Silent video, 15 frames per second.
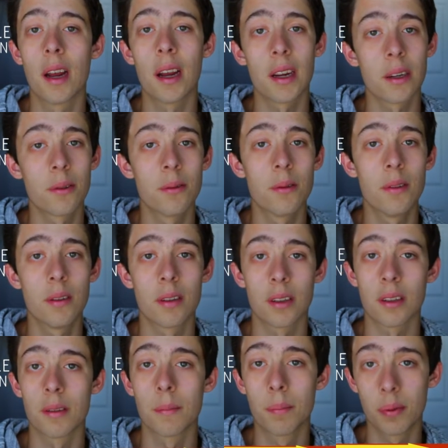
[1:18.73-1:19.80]
angle or a
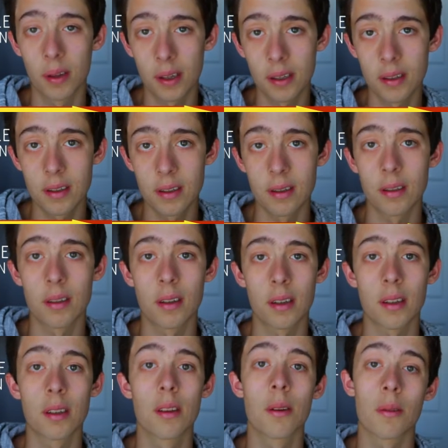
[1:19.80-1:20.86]
good place or a
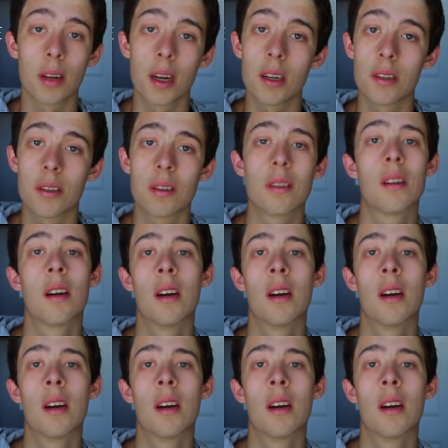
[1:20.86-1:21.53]
good location.